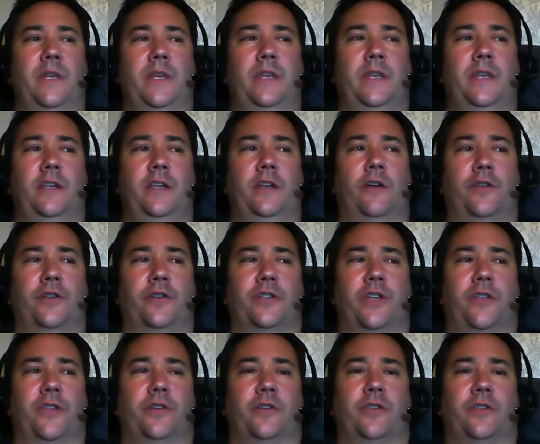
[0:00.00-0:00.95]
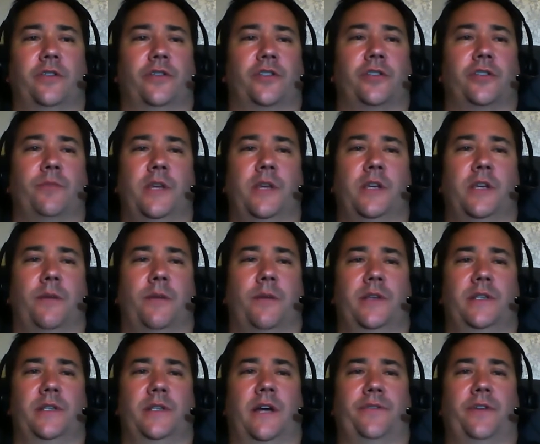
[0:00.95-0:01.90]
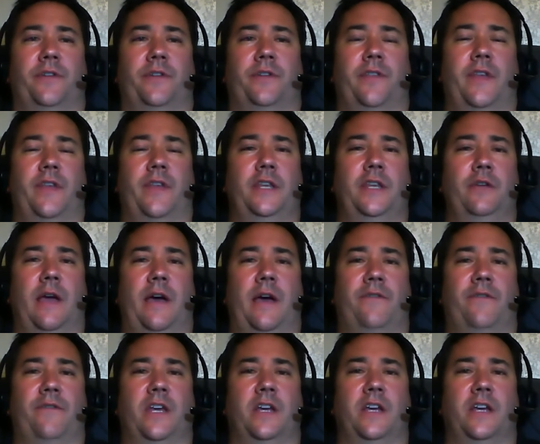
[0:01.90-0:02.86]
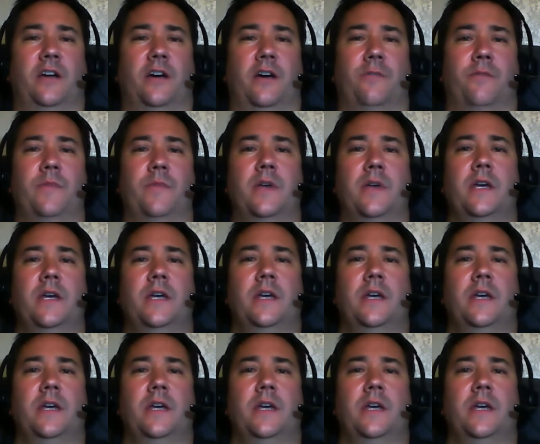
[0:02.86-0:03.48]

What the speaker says: And you know, there's so many companies out there that they do have income,